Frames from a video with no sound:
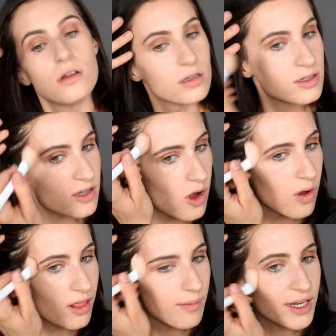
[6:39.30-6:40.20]

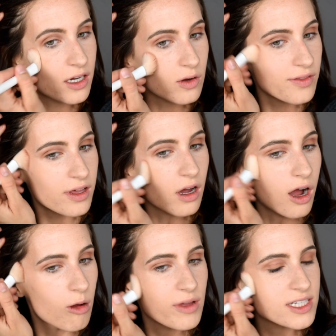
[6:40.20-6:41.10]
So let me know in the
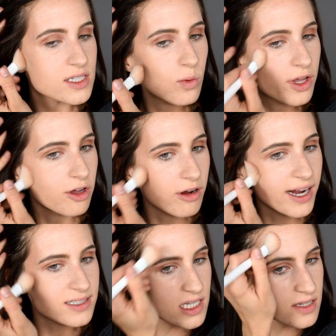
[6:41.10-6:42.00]
comments what your
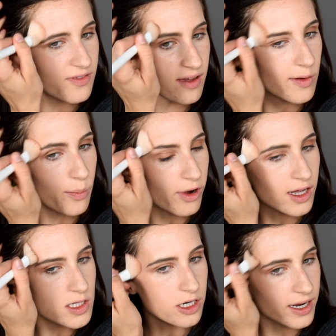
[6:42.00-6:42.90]
guys' favorite
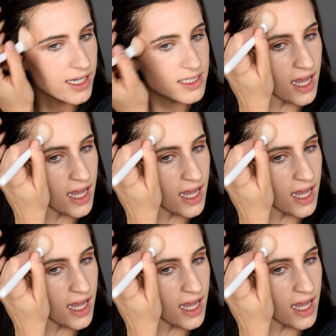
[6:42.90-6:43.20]
bronzer is.